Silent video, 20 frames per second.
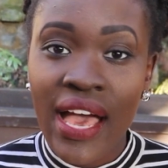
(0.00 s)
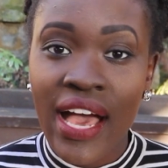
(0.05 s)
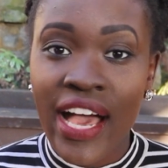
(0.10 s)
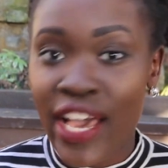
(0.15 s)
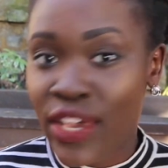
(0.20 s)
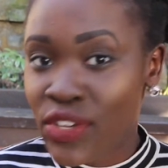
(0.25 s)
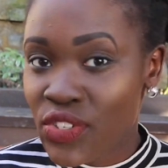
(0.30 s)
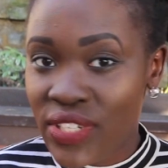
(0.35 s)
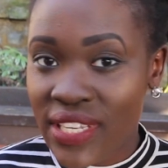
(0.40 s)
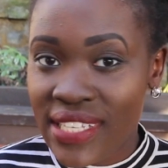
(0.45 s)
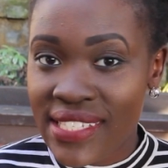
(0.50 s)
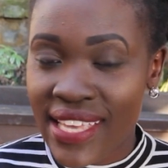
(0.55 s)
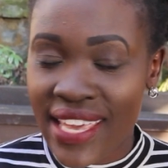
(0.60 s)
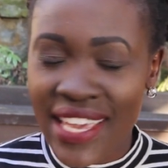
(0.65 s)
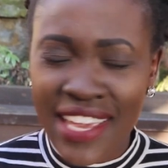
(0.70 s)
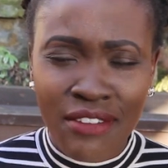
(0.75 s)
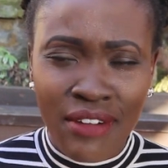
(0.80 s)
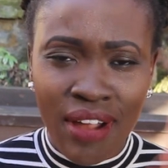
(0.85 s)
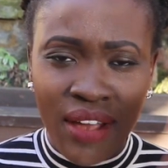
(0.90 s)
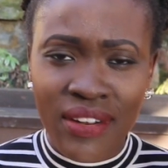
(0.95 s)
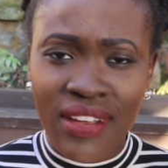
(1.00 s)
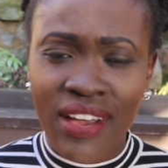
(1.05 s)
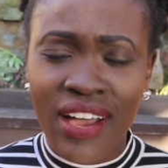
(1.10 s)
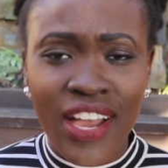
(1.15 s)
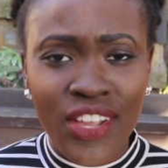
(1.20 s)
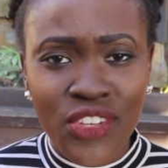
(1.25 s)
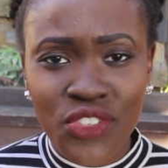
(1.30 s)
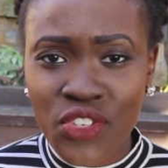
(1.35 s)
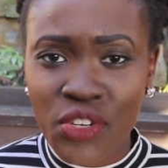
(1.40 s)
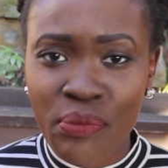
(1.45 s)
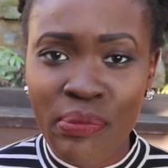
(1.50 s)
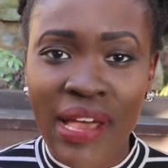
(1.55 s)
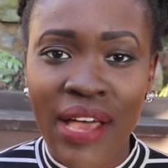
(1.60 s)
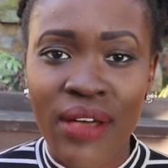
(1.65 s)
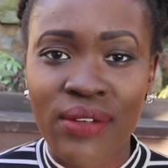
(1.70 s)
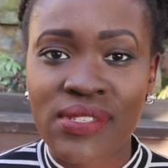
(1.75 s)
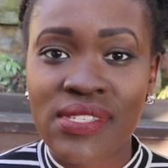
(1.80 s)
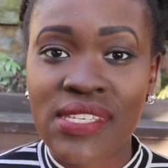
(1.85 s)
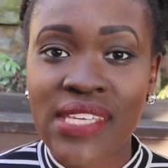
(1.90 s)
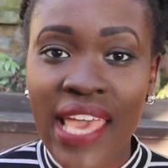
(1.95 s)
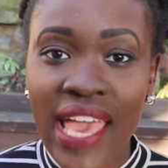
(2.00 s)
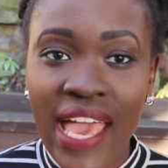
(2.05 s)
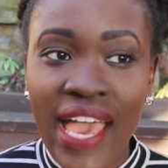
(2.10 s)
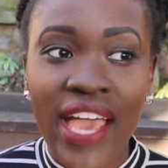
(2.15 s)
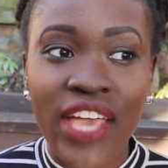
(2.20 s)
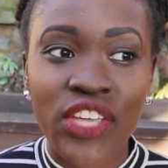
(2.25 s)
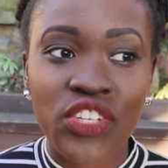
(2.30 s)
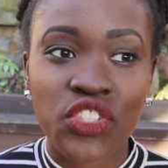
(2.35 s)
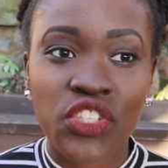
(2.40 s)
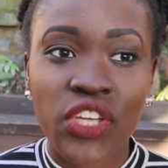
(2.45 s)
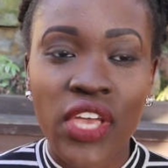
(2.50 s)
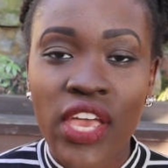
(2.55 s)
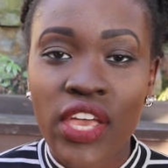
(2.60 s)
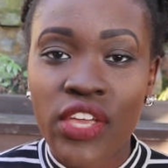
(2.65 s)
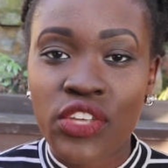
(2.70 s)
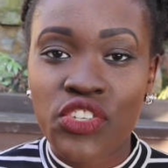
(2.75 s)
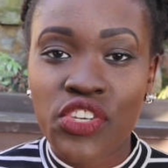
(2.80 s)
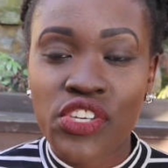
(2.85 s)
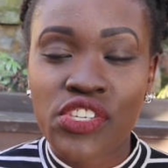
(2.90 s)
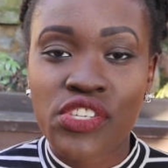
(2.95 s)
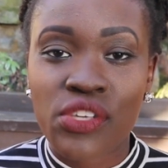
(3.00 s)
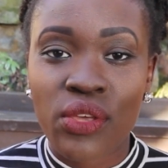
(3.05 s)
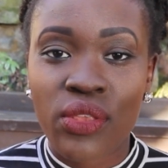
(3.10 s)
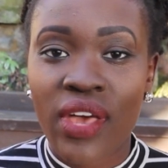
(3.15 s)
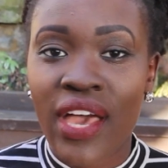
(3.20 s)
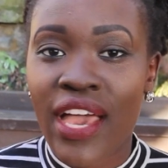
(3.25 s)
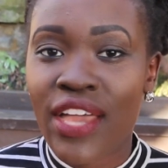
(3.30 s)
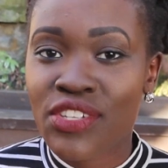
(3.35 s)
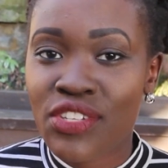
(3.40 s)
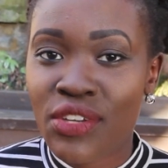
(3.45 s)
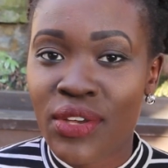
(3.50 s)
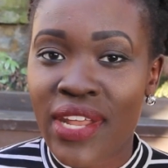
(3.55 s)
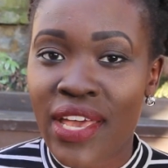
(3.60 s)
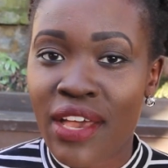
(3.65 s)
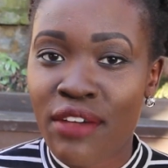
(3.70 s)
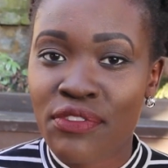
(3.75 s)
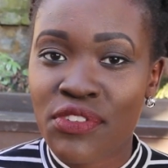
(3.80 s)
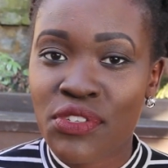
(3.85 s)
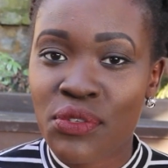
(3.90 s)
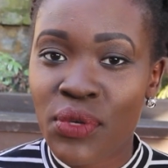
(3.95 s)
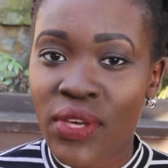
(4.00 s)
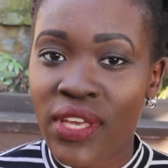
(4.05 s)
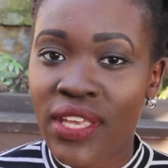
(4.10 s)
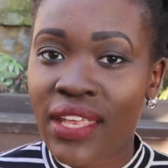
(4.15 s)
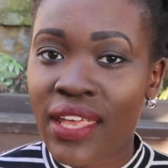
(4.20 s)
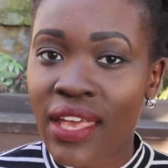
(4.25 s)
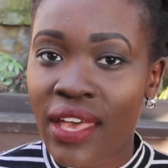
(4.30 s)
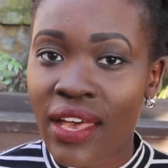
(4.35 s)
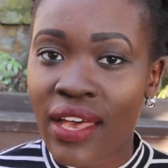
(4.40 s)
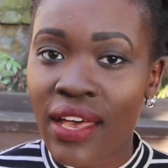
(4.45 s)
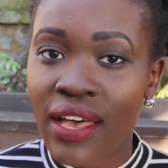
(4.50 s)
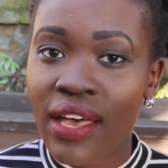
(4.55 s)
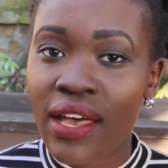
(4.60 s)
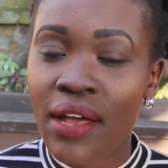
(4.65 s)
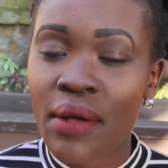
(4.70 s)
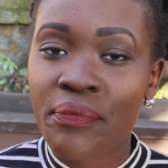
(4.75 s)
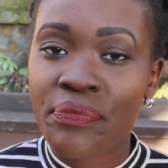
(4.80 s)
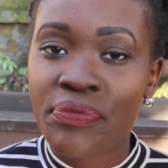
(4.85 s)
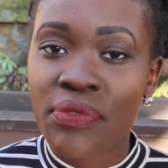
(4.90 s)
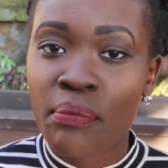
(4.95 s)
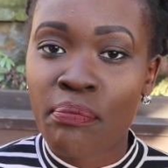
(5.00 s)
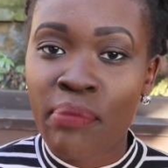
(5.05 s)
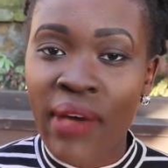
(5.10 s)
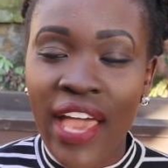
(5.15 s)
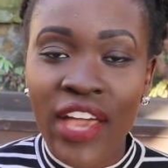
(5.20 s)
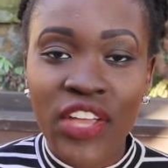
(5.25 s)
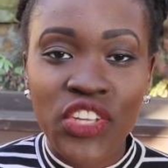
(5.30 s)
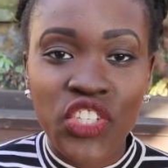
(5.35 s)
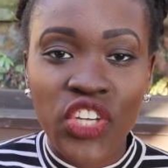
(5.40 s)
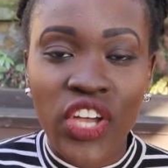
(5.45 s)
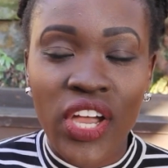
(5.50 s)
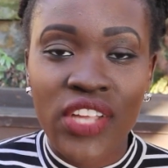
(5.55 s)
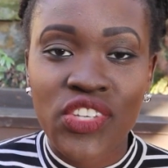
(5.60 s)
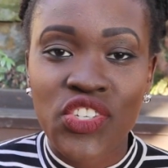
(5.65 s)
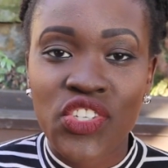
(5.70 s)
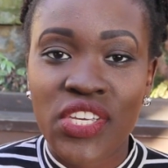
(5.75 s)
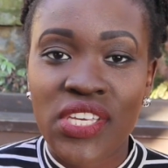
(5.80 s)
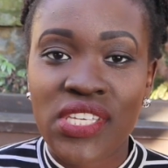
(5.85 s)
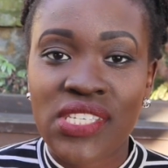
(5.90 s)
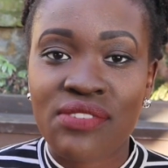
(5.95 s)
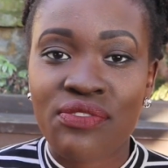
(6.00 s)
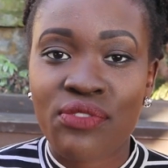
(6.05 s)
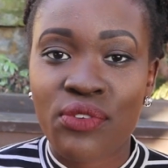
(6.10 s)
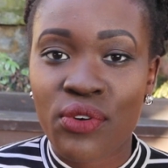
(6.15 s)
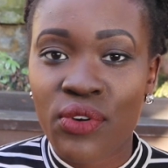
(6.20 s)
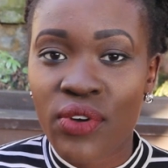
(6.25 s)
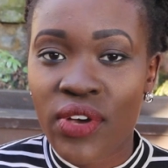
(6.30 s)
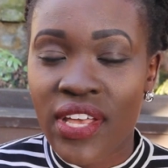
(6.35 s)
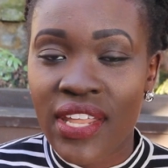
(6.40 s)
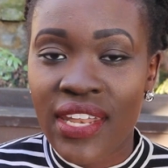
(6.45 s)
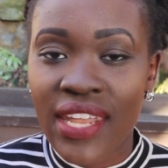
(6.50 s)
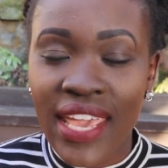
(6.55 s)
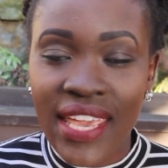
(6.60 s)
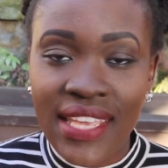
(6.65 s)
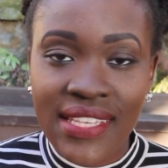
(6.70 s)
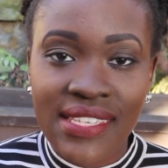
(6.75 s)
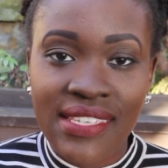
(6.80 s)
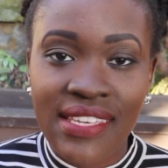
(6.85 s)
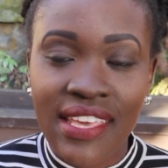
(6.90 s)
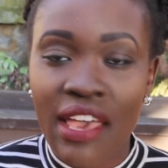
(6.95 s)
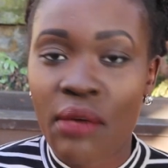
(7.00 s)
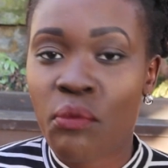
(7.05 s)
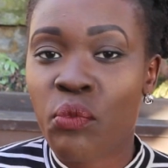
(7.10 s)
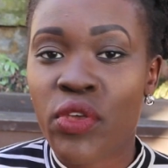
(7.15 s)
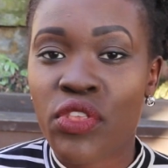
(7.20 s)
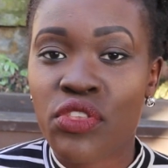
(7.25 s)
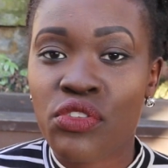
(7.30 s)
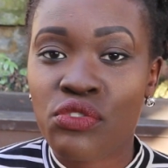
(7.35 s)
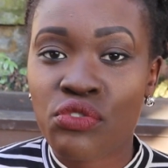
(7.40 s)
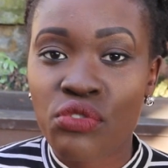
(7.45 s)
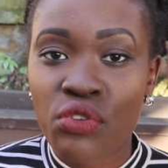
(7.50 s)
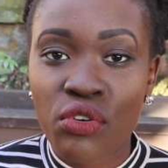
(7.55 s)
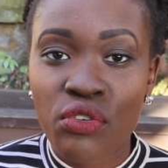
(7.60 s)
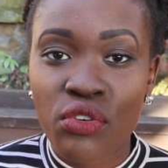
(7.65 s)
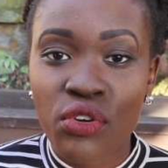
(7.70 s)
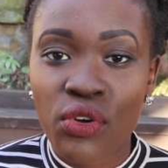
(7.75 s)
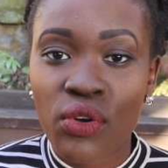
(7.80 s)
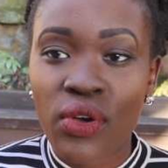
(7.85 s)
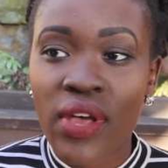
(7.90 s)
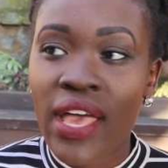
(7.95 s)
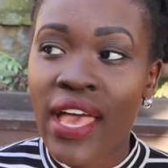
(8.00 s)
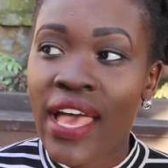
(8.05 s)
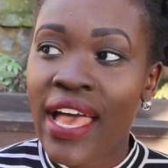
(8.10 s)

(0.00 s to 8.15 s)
I usually take around £100 cash just so that I don't have to incur bank charges for an ATM withdrawal.